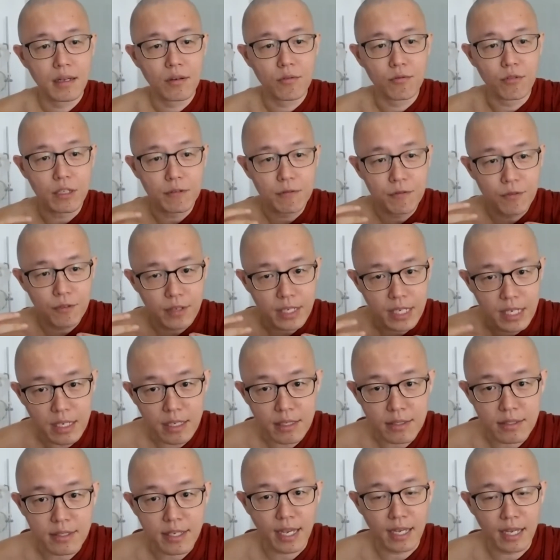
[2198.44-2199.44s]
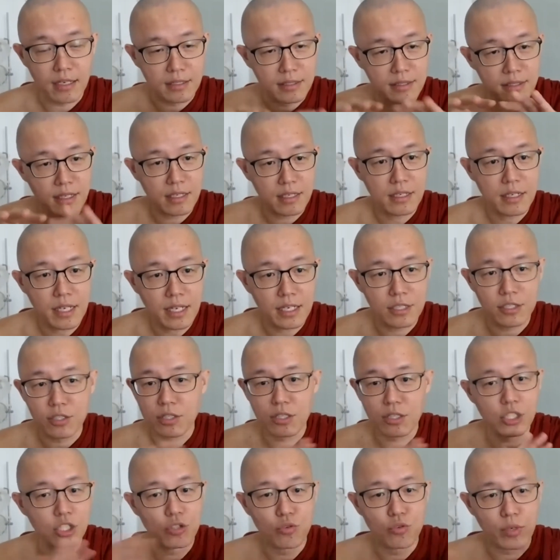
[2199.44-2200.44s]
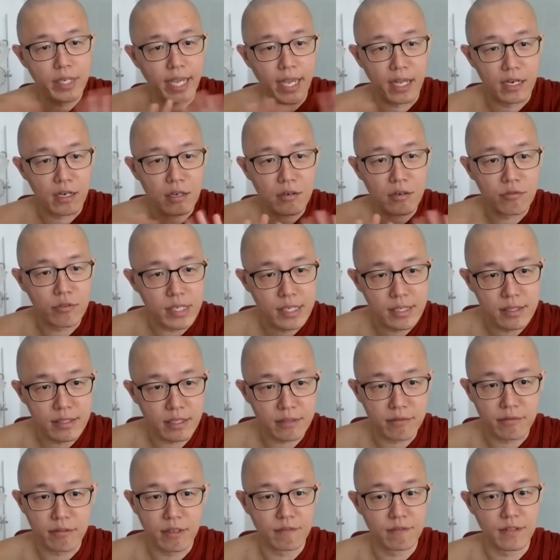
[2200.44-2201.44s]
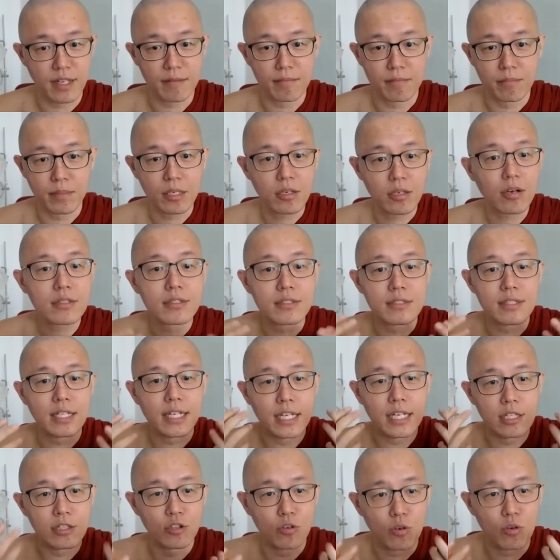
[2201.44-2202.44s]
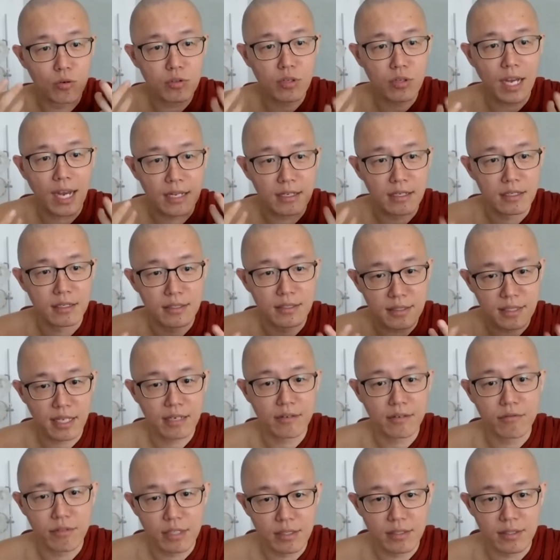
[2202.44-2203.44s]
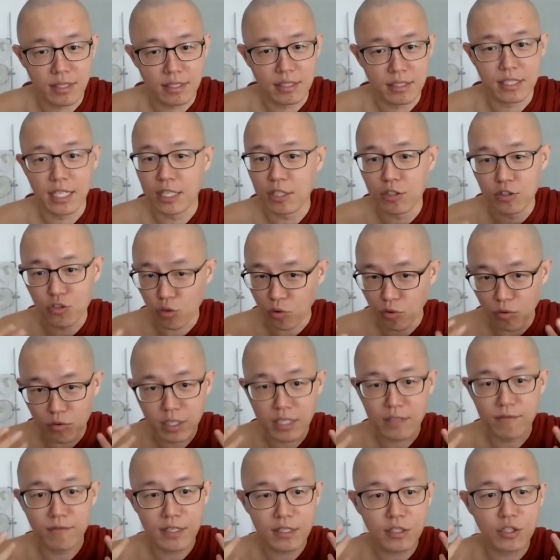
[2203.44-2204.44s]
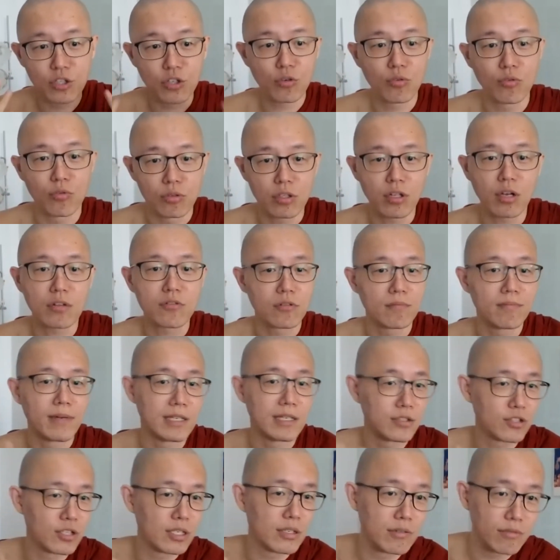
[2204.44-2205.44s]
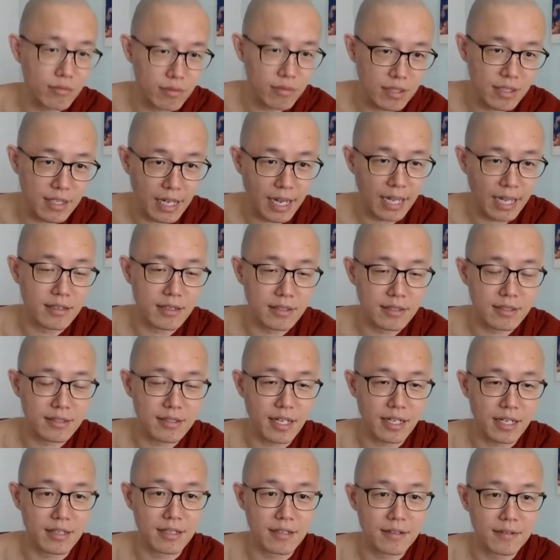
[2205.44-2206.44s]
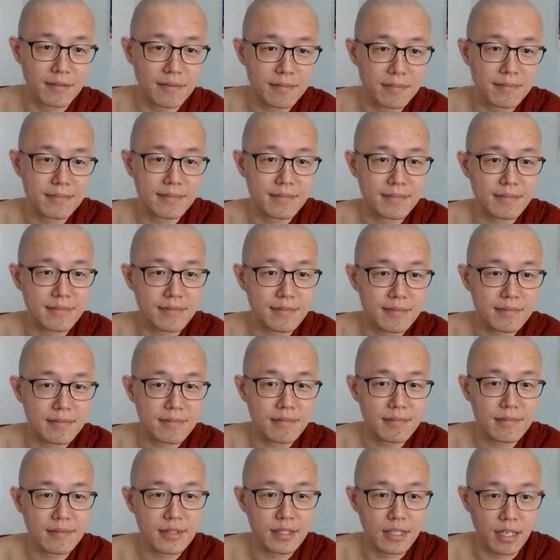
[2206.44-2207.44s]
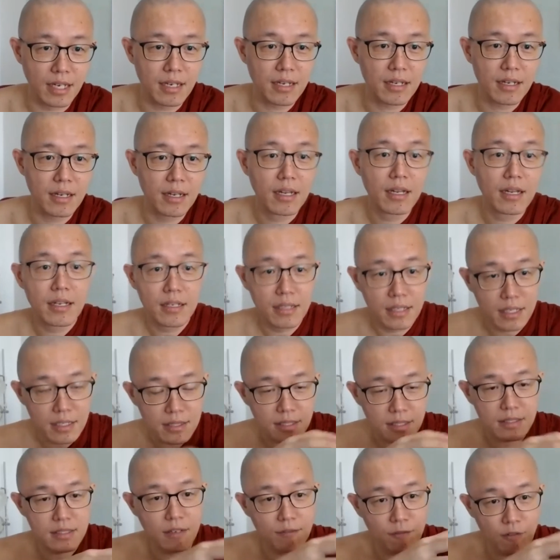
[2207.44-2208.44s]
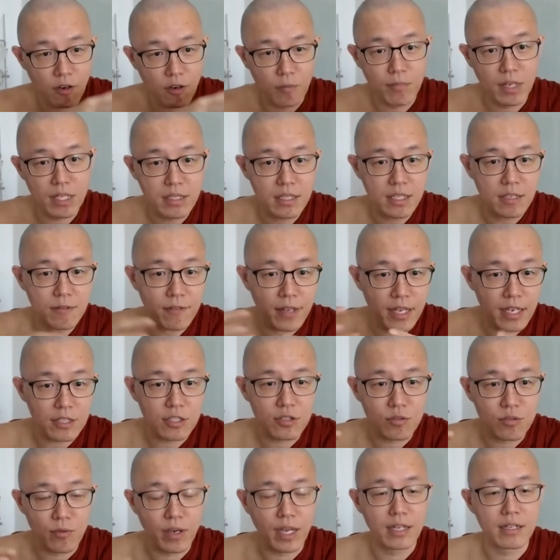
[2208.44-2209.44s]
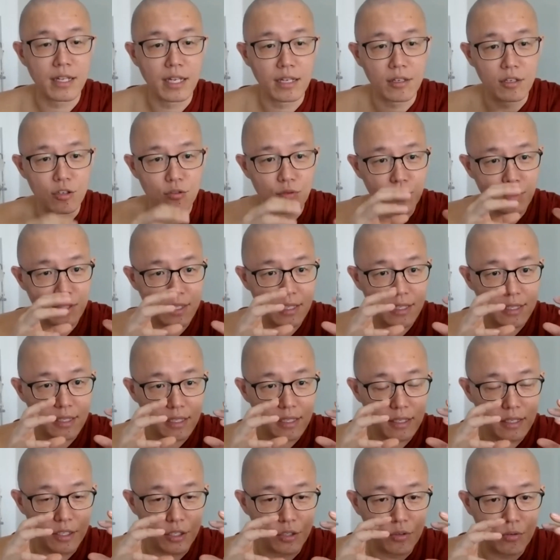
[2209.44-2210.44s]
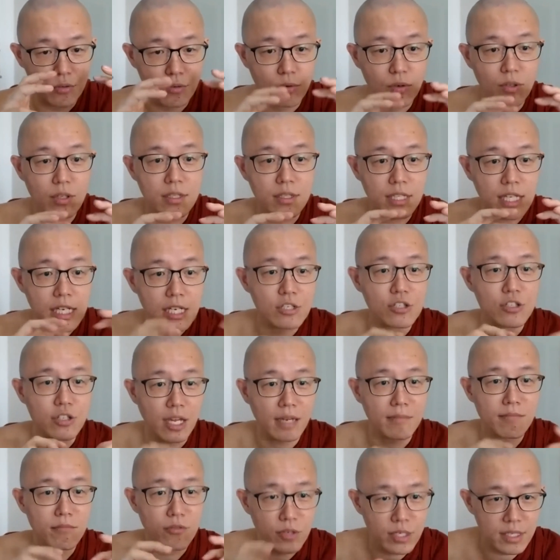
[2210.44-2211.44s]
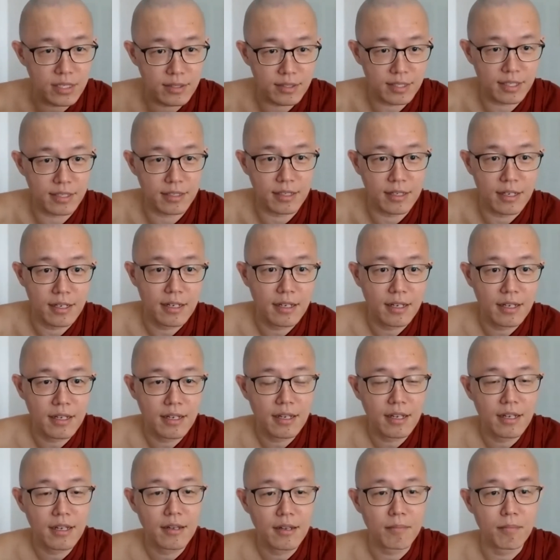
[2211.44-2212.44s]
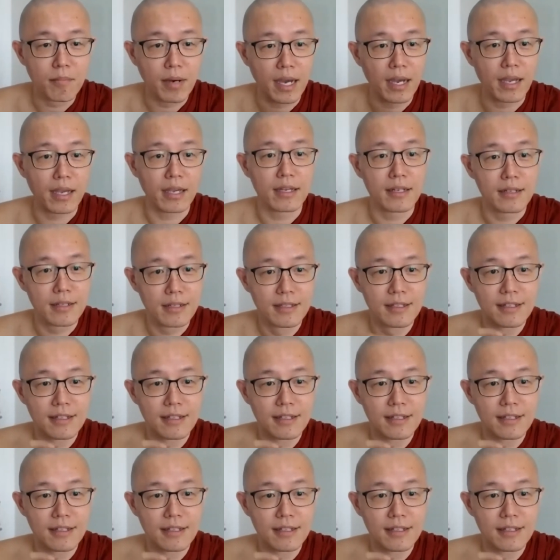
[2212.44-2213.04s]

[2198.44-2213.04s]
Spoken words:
With kids at a certain age, you cannot reason with them because they don't understand reason. They don't even know, not to mention understand. Yeah. This is the formative age where you teach them reason by